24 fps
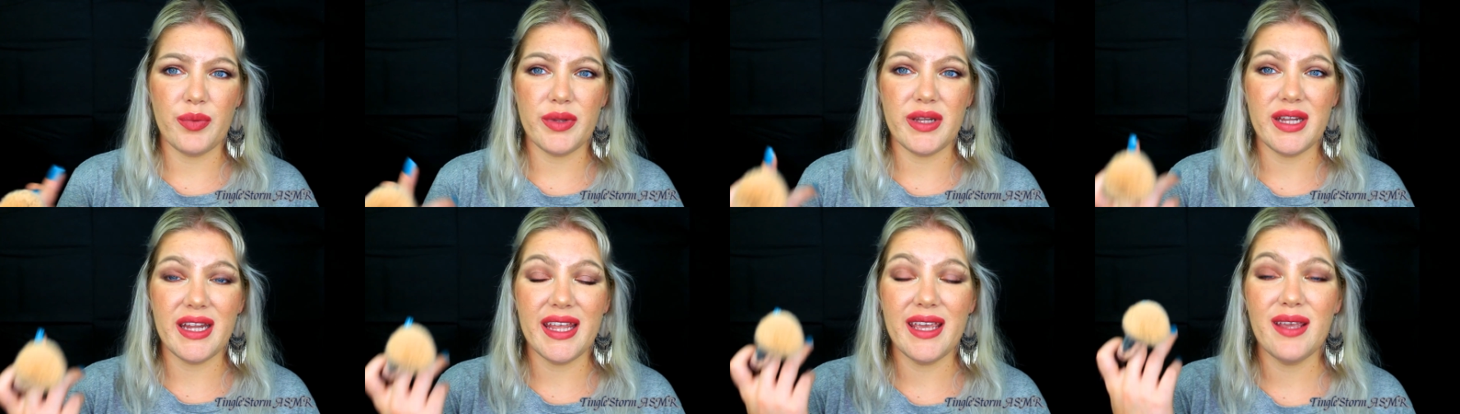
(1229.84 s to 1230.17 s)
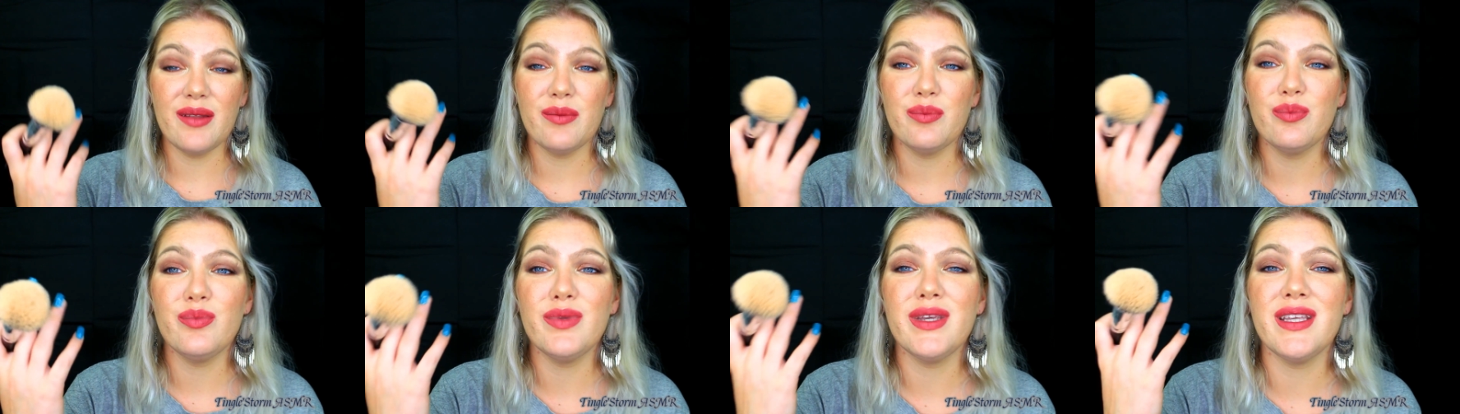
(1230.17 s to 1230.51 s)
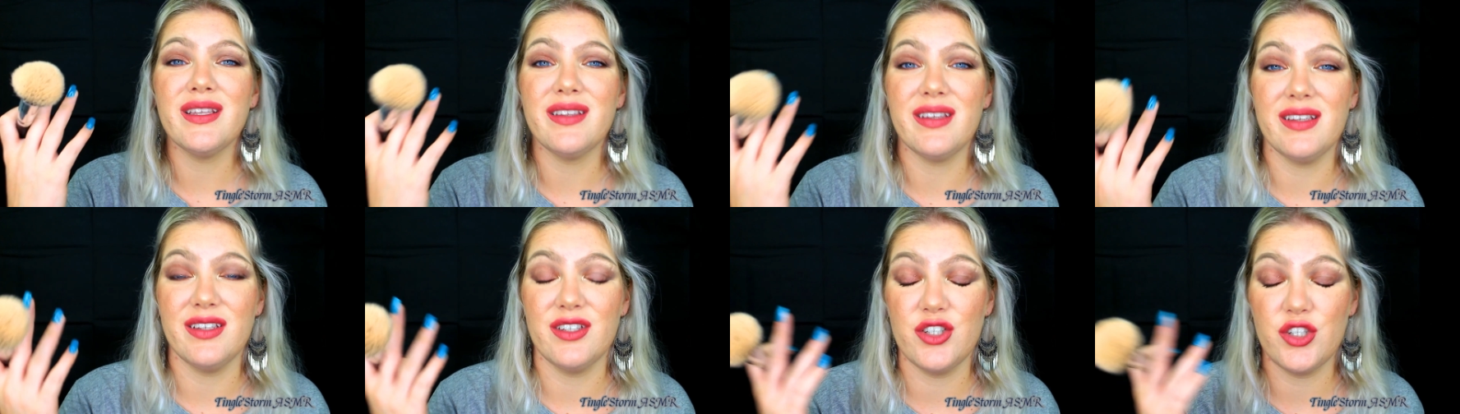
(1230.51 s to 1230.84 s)
But let
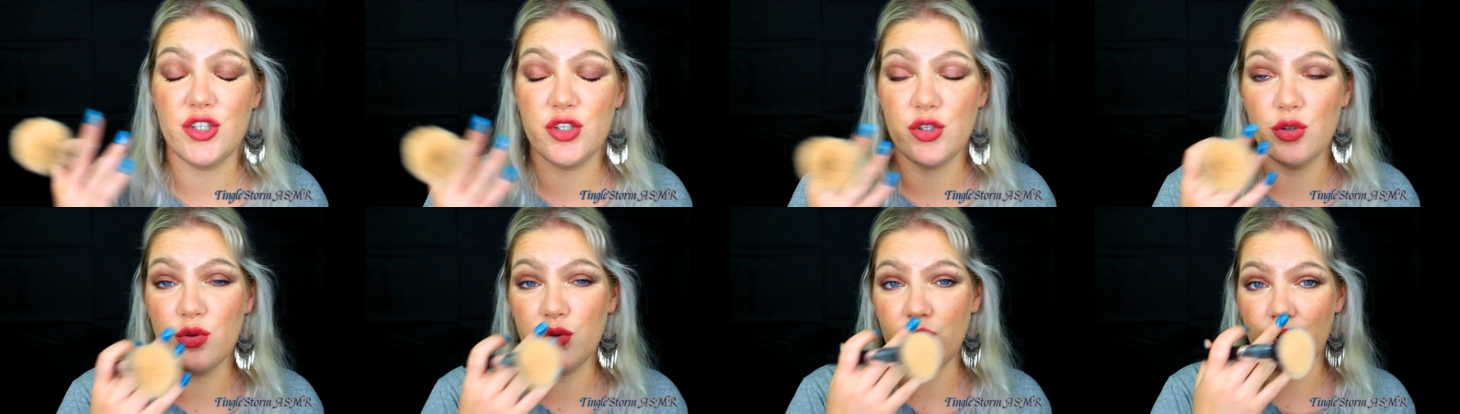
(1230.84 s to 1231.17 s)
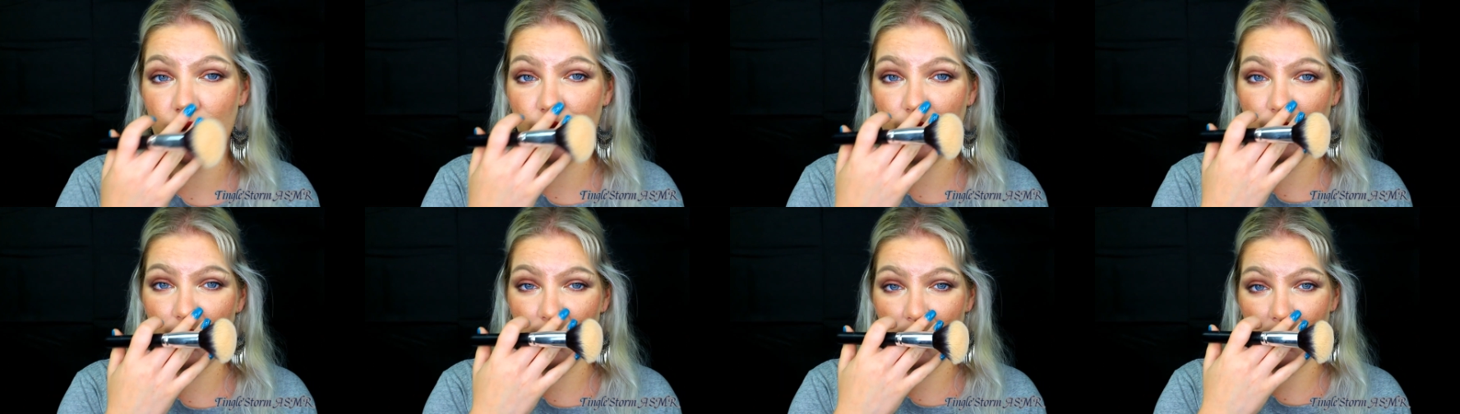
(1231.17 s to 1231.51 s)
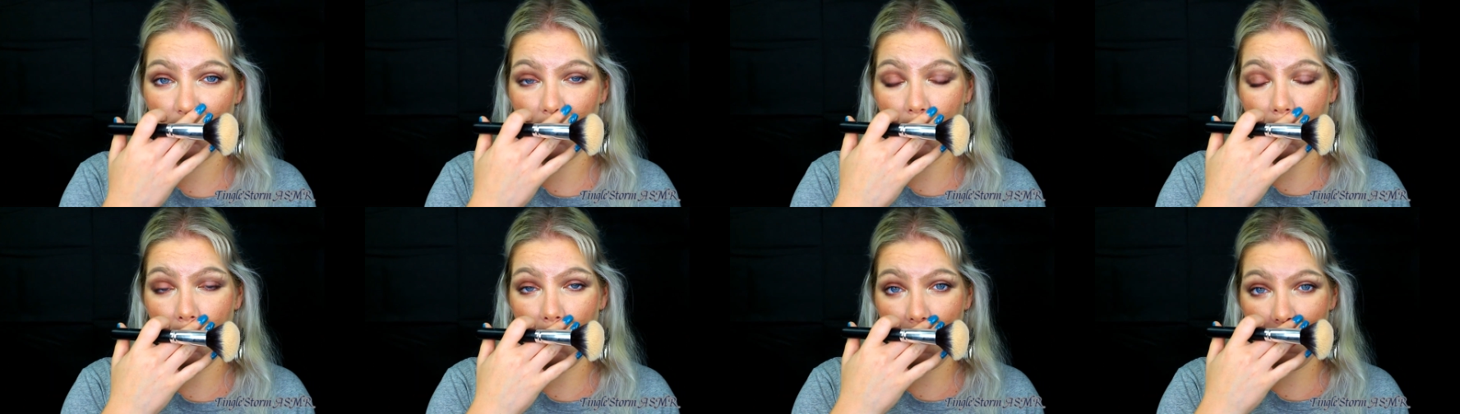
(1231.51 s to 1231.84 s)
me show
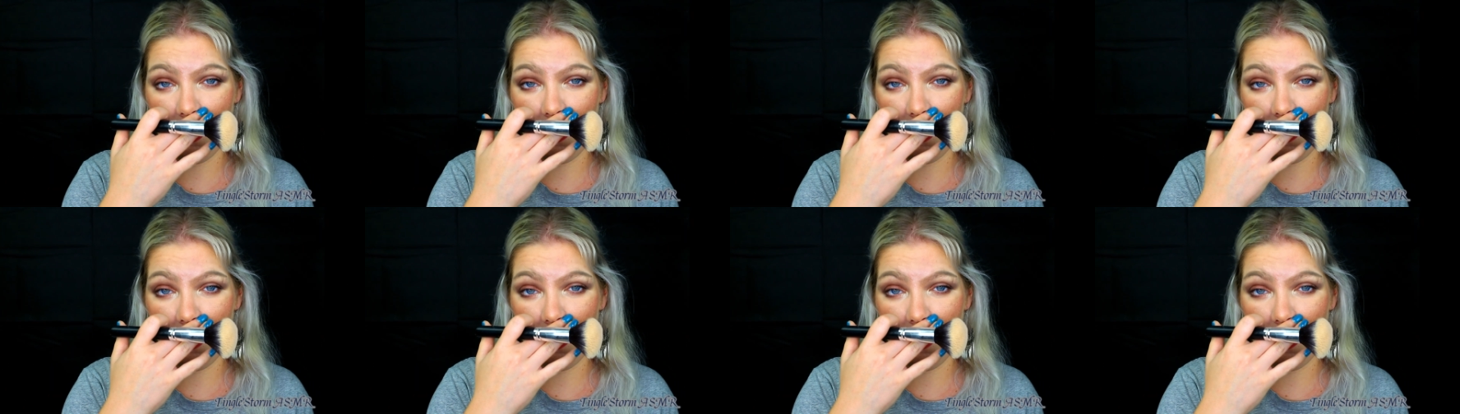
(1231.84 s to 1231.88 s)
you